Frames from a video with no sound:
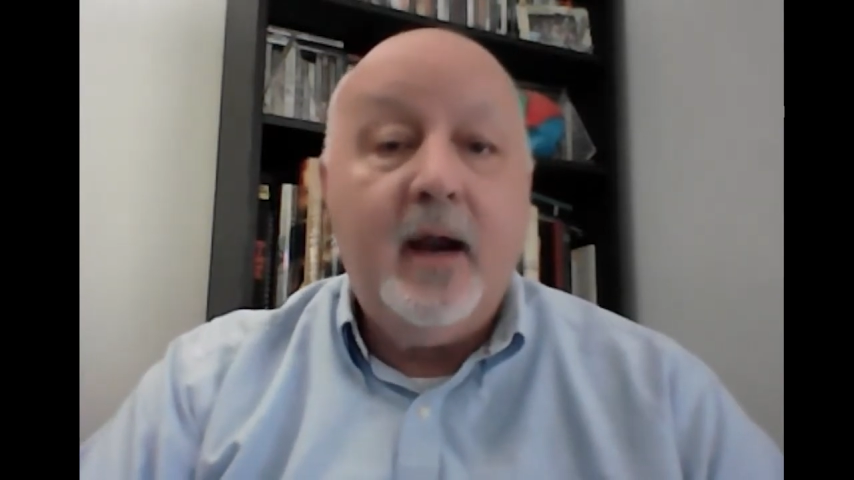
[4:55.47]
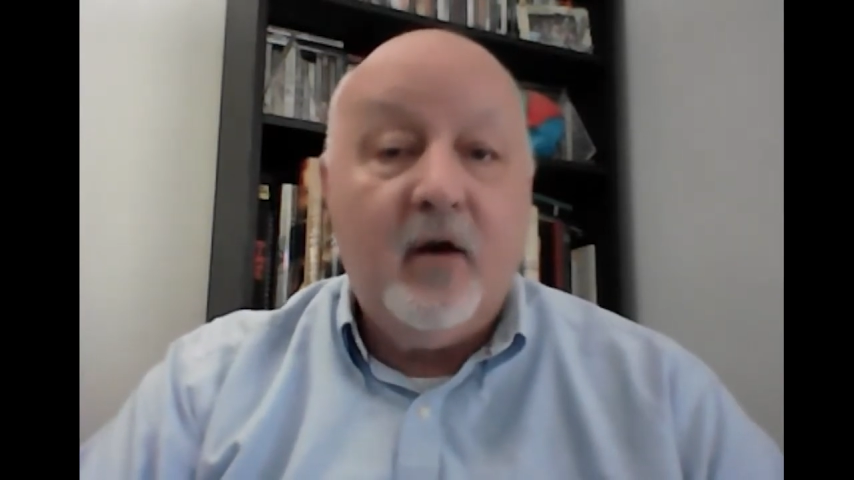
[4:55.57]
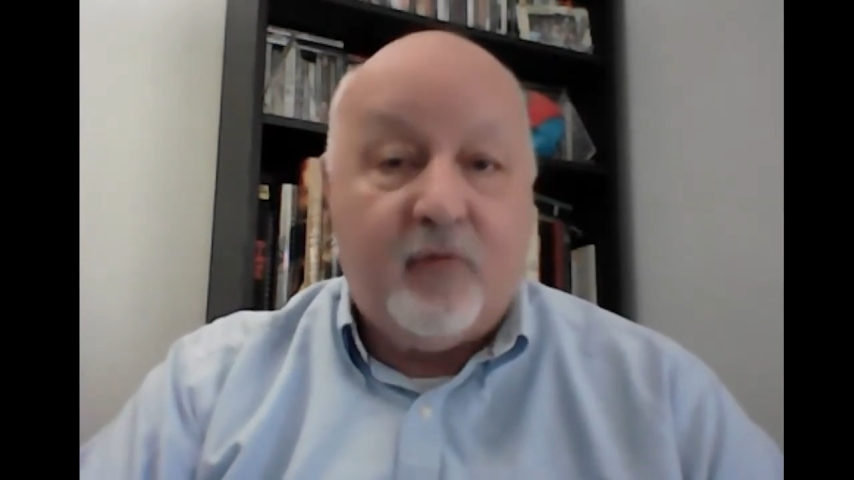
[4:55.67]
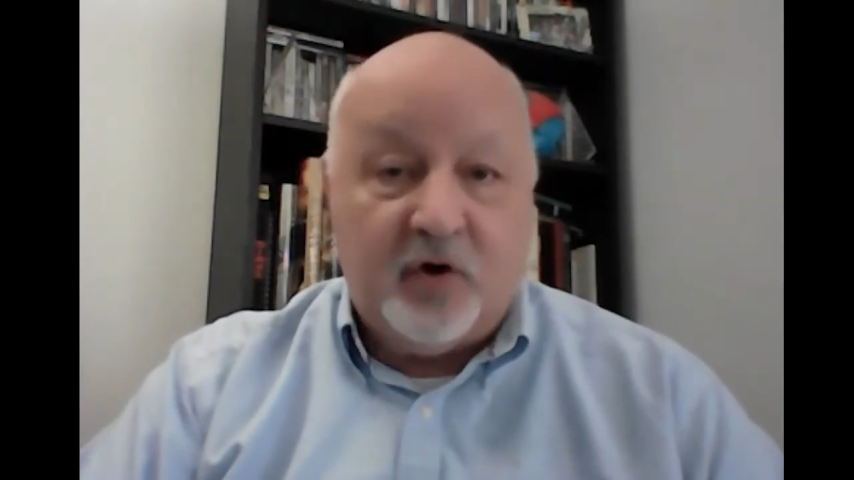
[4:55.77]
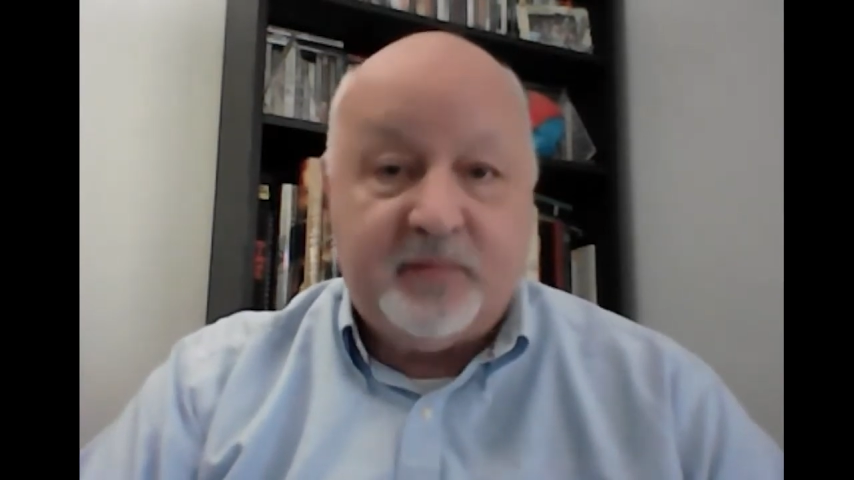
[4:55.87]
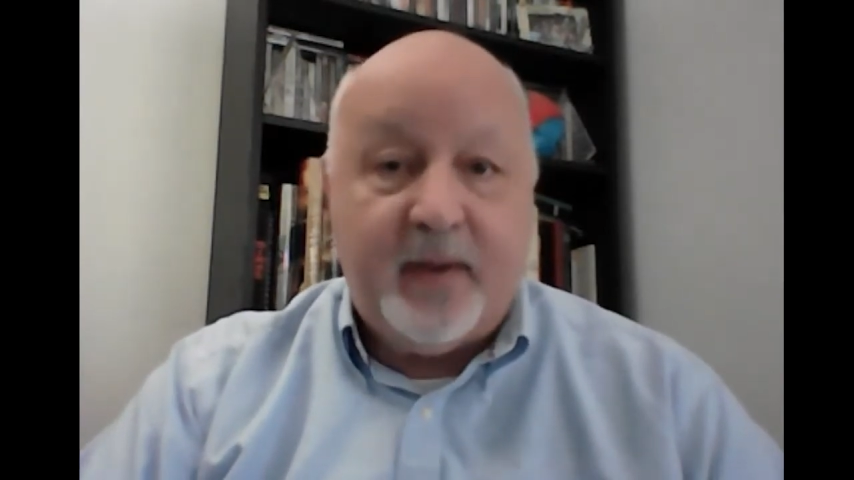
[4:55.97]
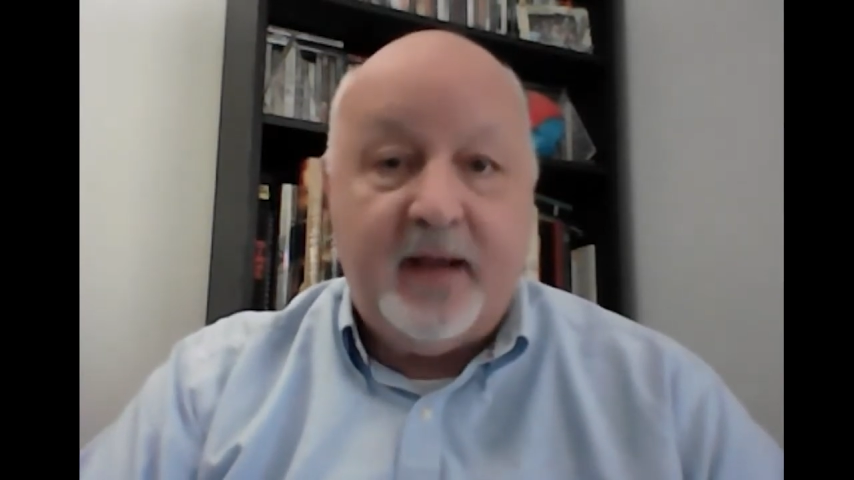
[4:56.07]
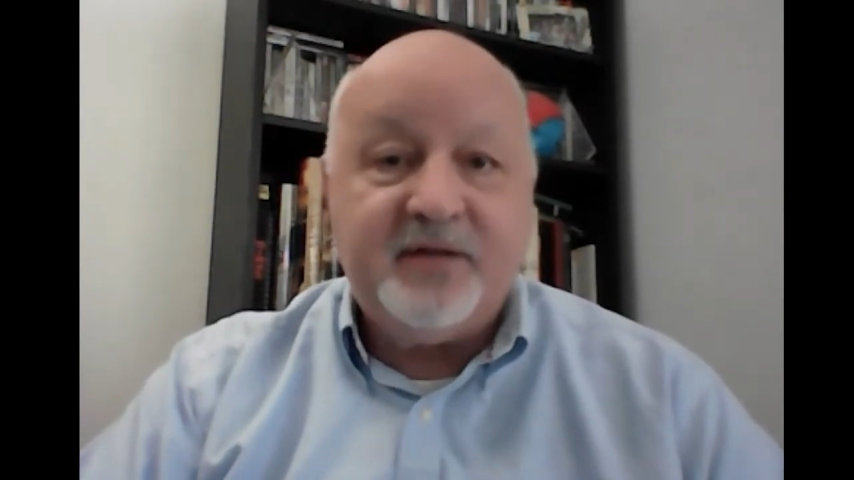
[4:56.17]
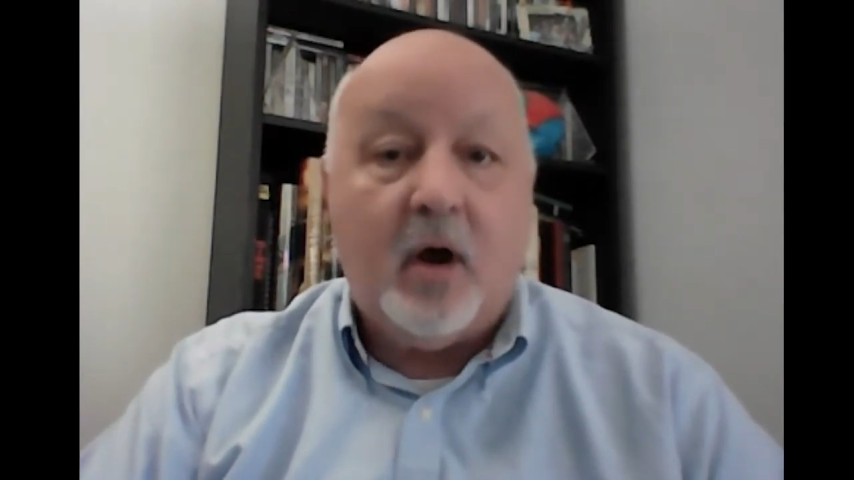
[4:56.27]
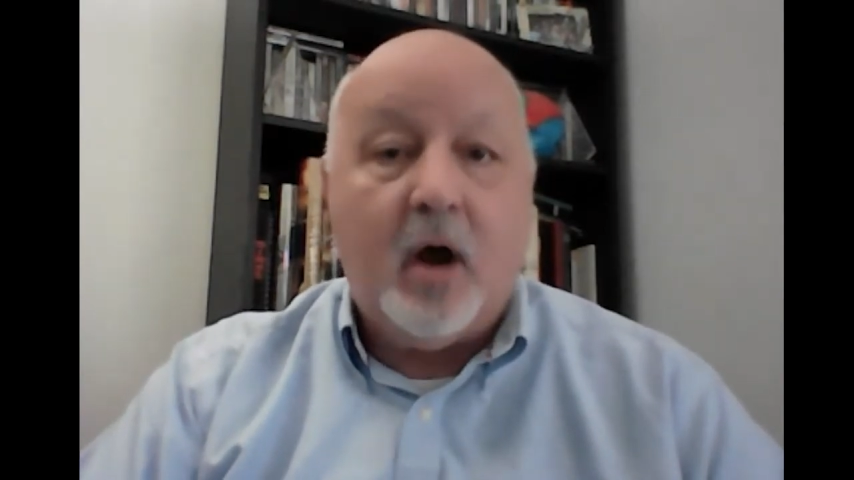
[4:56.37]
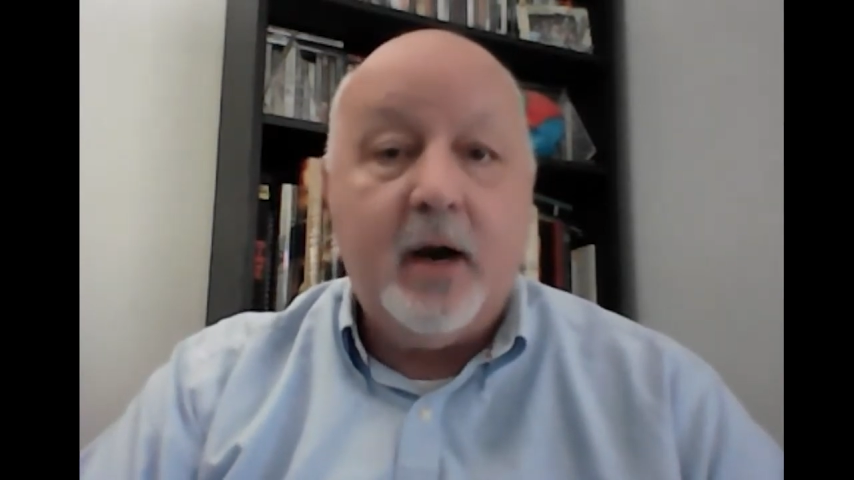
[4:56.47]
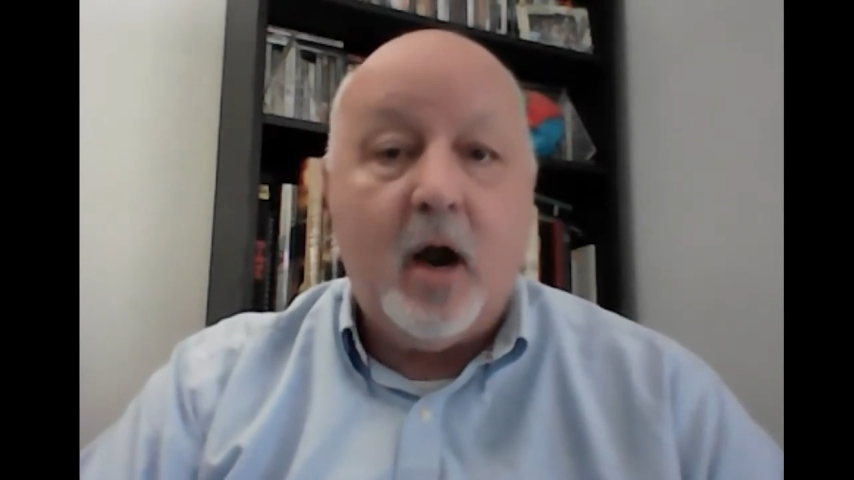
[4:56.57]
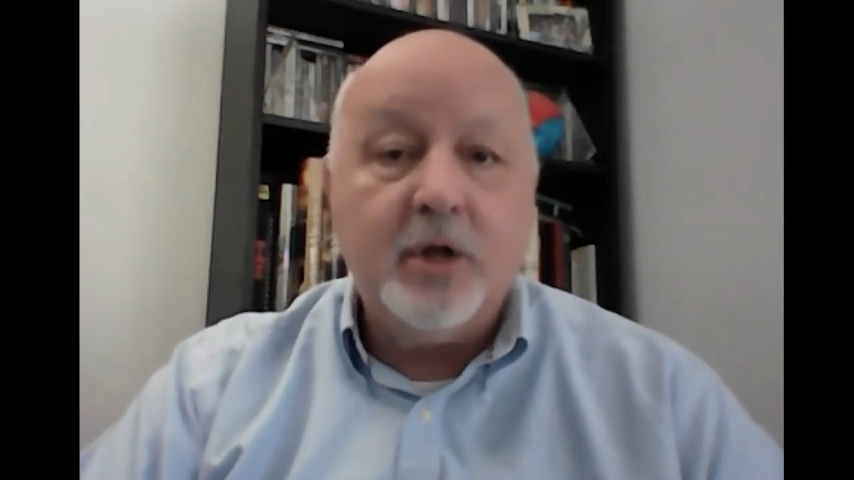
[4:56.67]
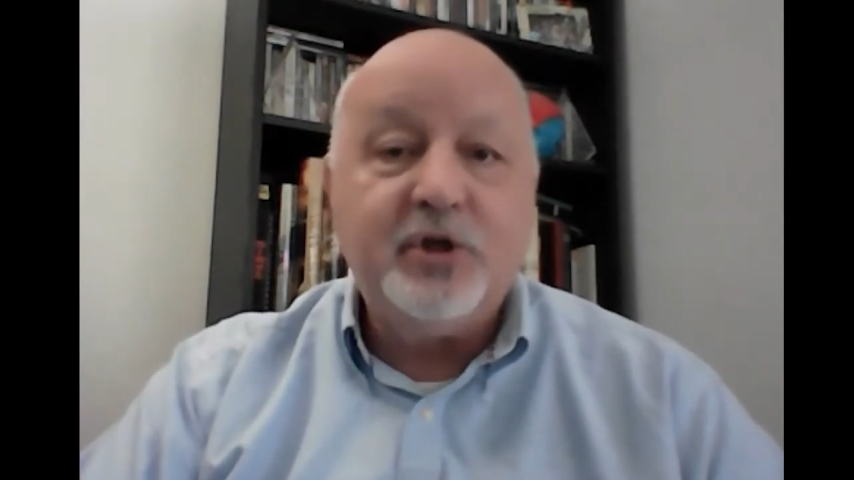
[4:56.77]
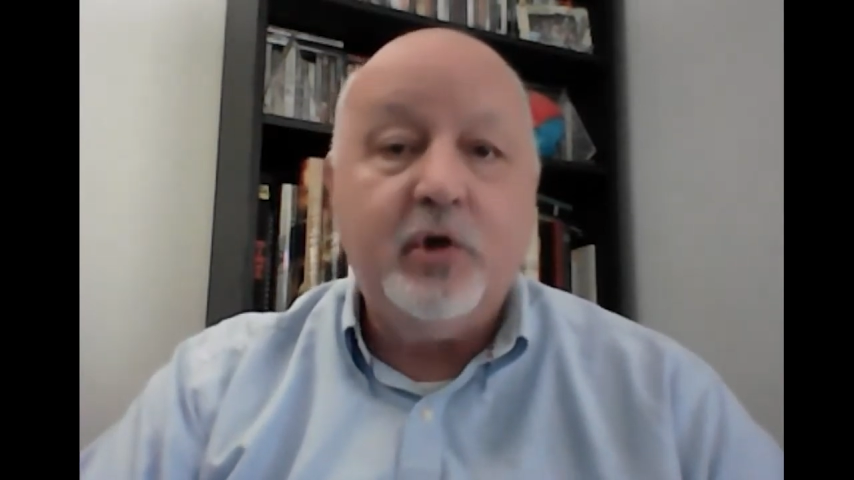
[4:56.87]
Air Force Base on
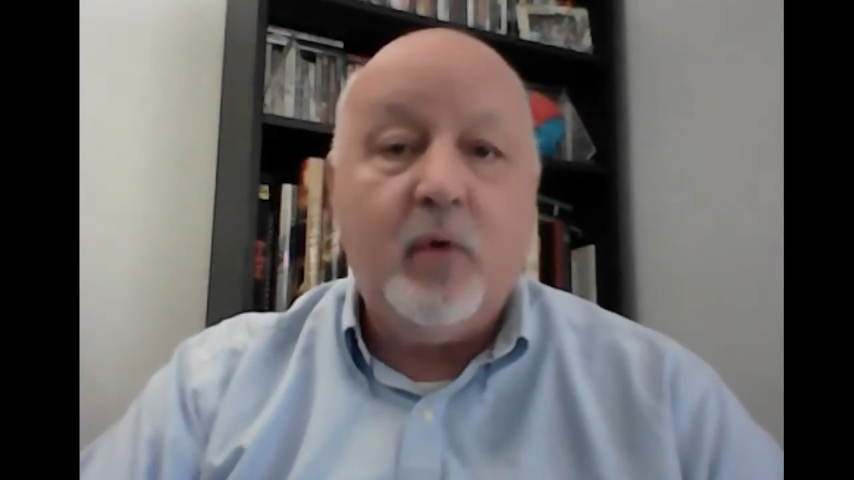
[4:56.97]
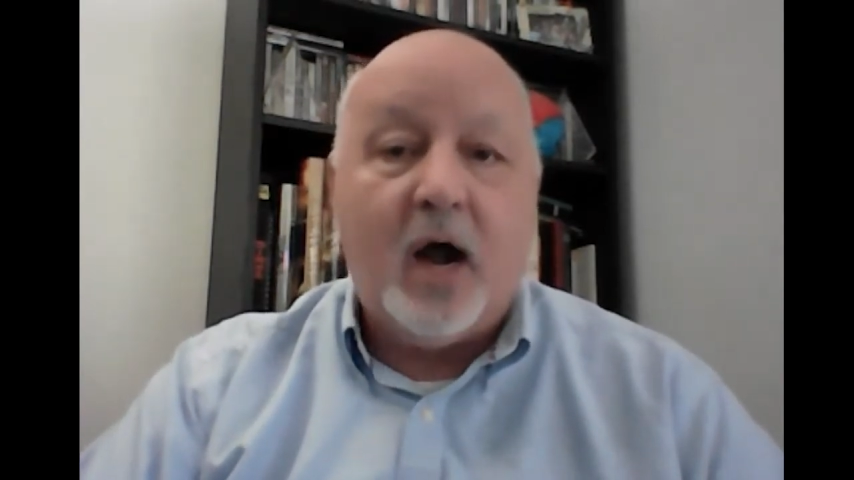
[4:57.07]
Honshu